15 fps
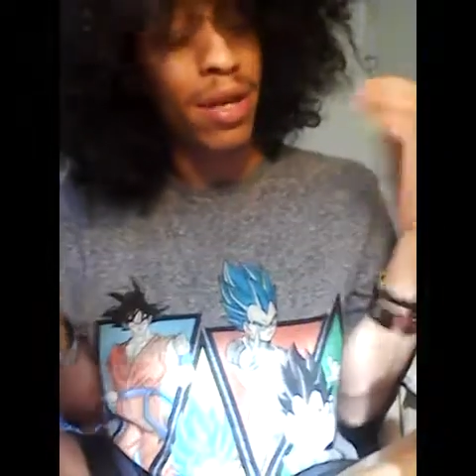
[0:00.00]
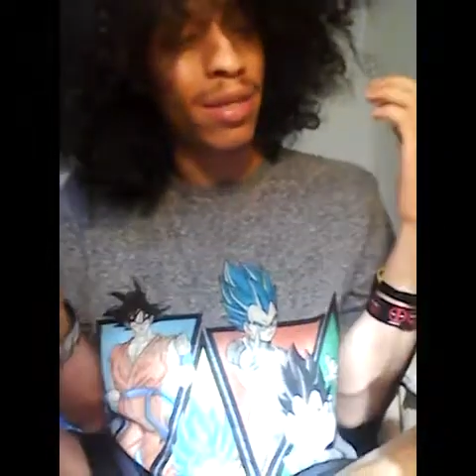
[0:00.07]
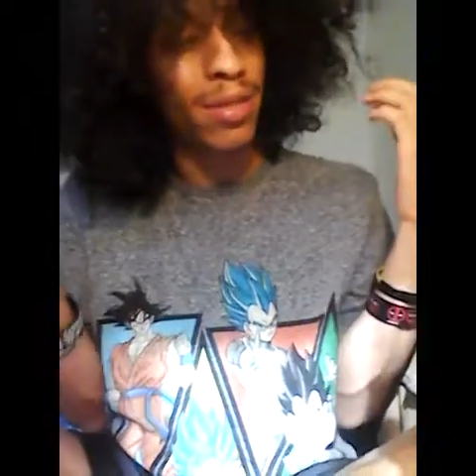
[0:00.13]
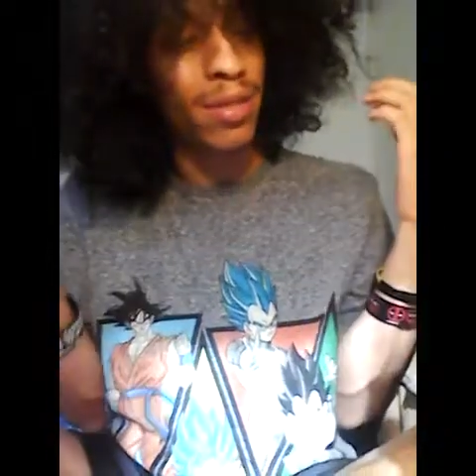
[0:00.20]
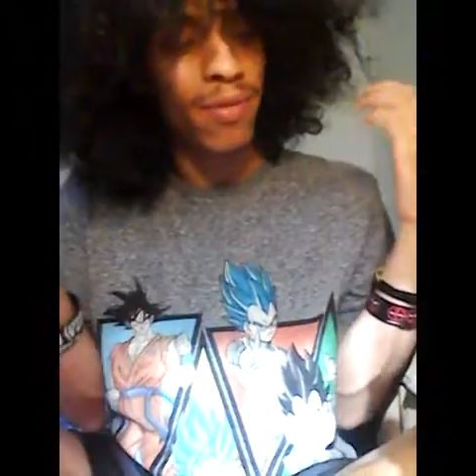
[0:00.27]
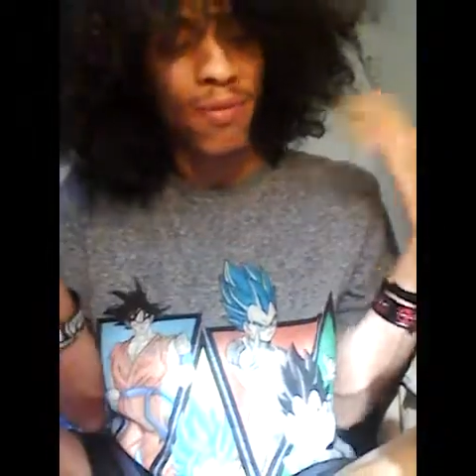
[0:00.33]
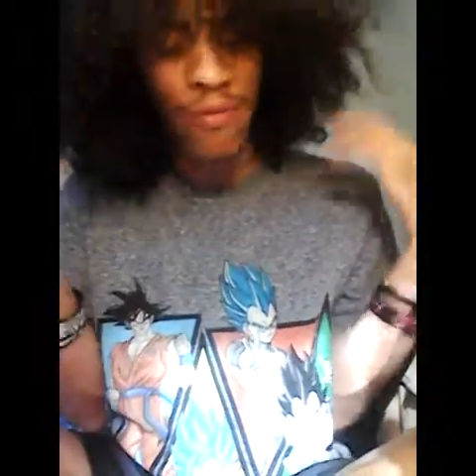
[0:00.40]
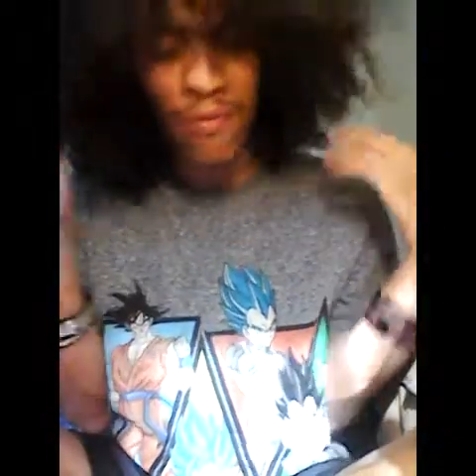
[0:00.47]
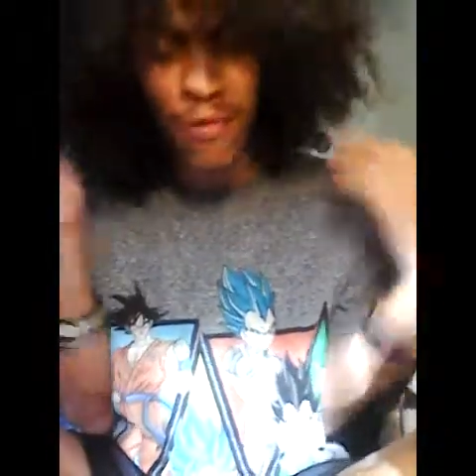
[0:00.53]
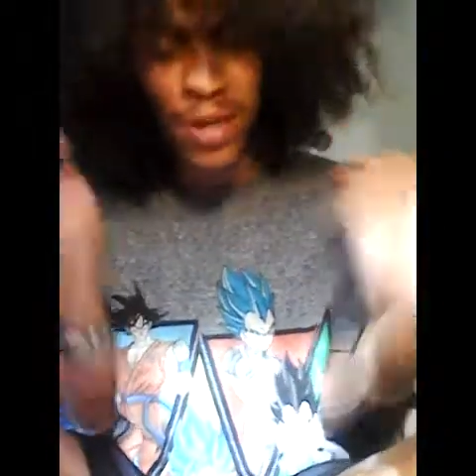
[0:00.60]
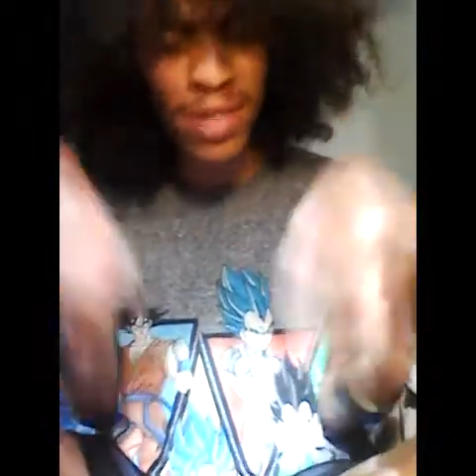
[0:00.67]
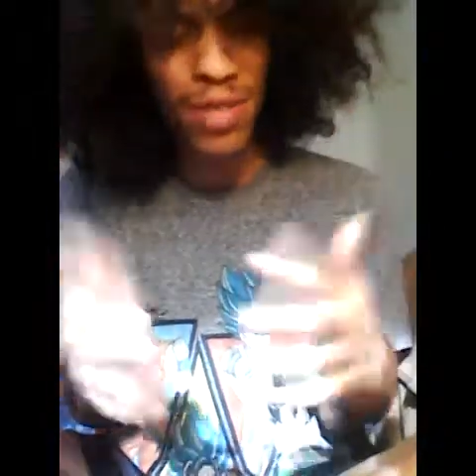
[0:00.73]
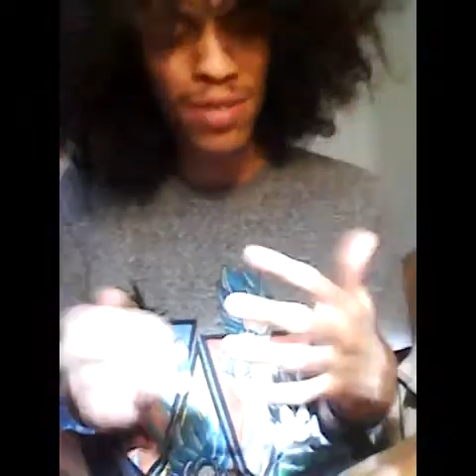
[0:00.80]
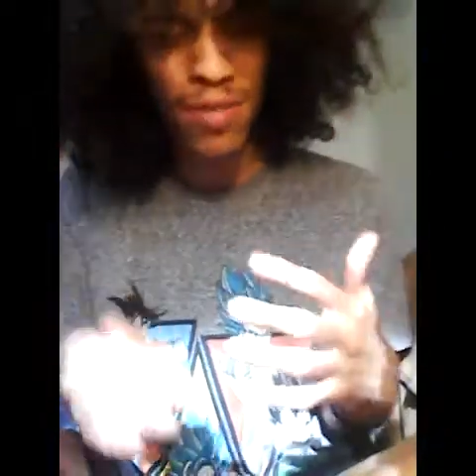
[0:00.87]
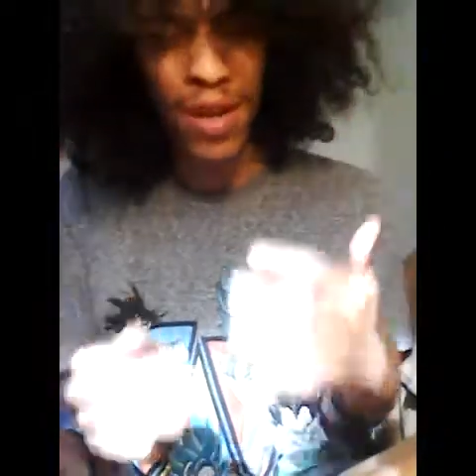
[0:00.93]
because
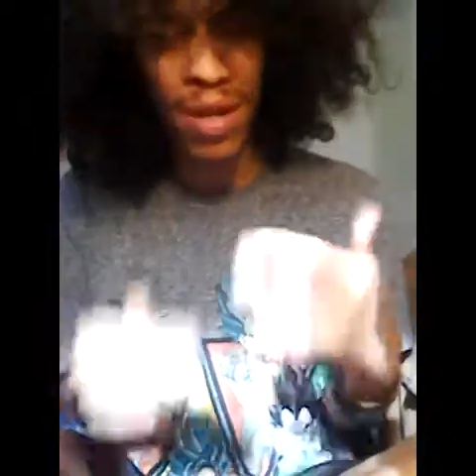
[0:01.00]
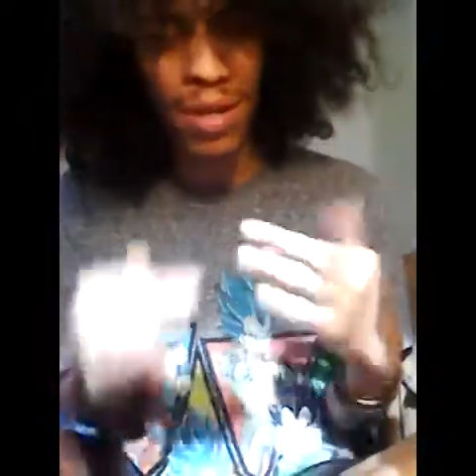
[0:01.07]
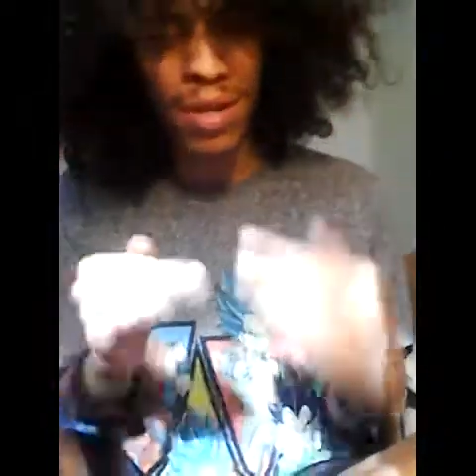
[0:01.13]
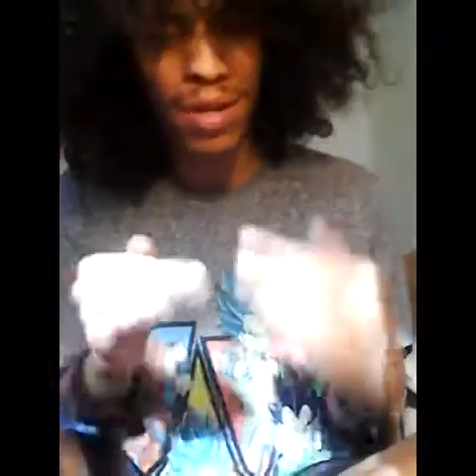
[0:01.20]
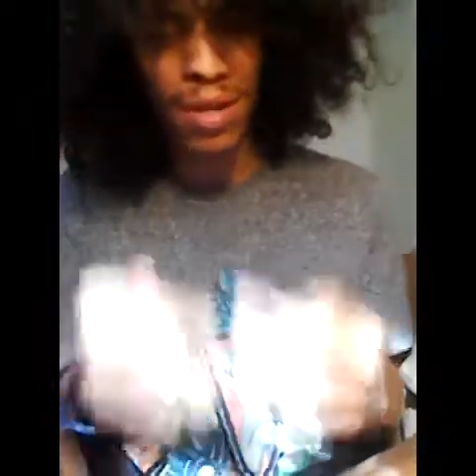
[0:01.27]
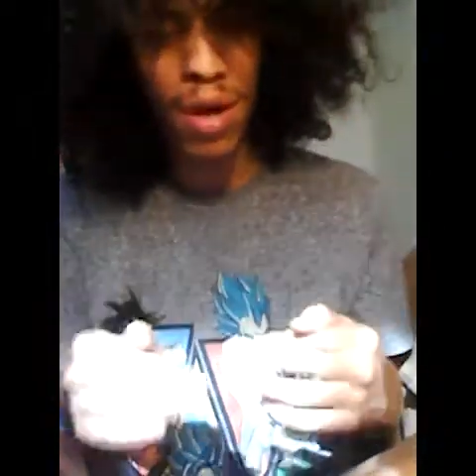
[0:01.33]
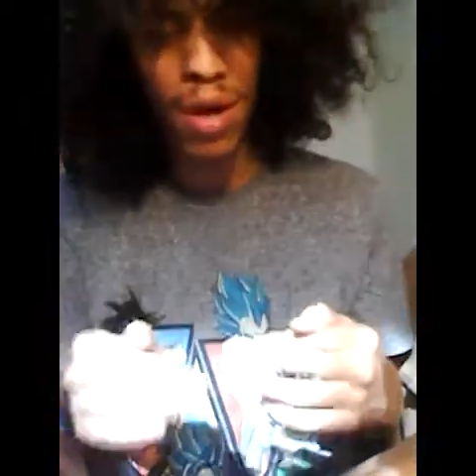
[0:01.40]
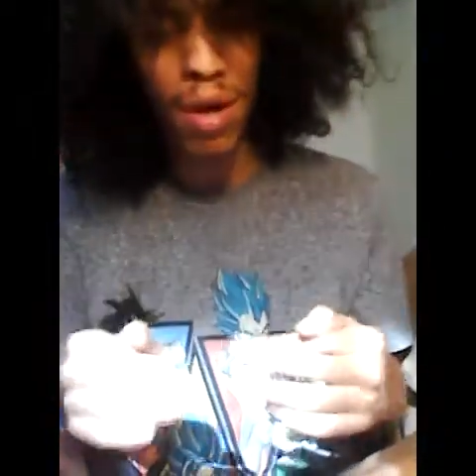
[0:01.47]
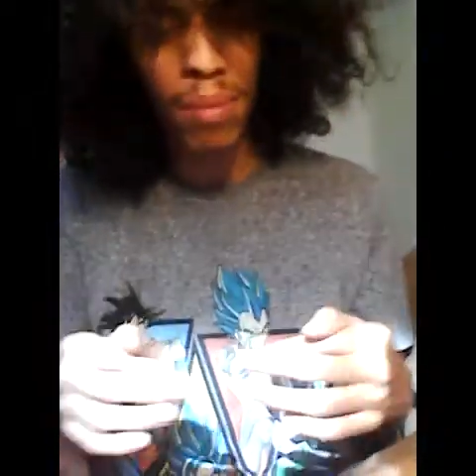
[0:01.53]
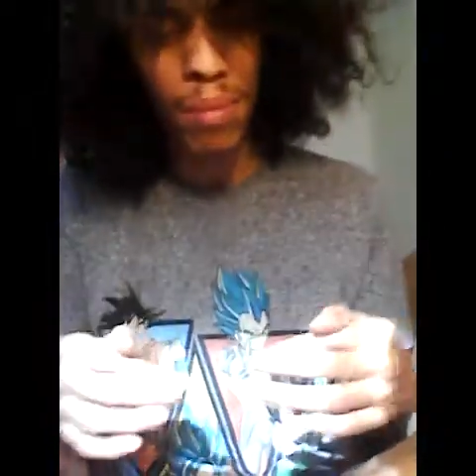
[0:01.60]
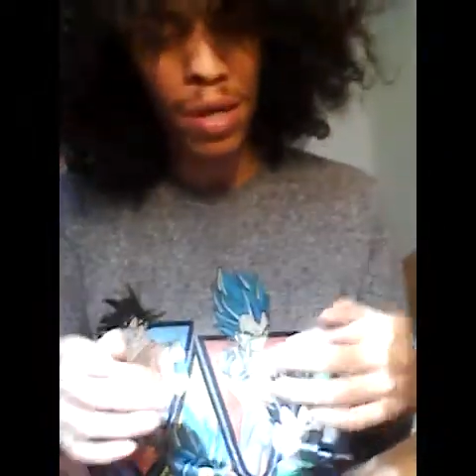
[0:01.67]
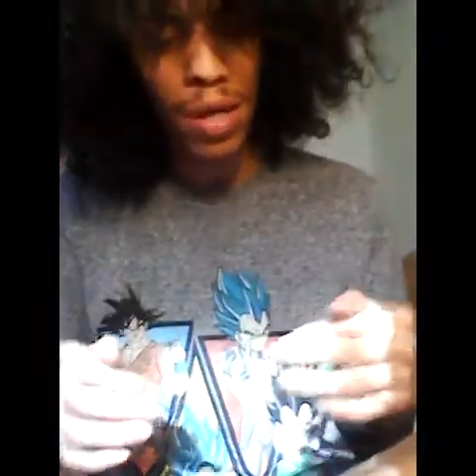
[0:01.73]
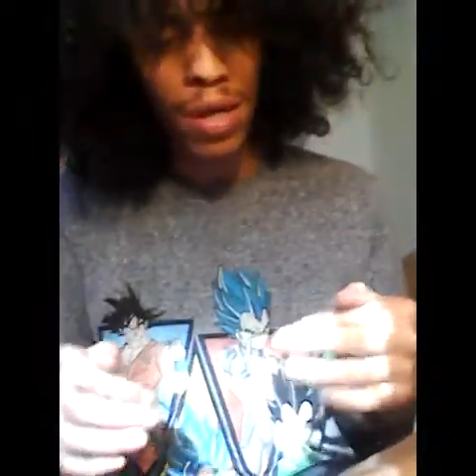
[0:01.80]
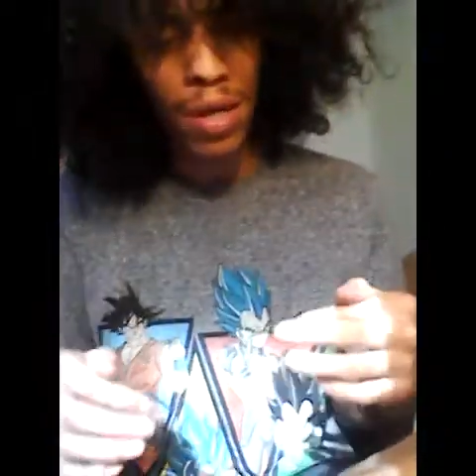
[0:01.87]
Frieza's fucking scum.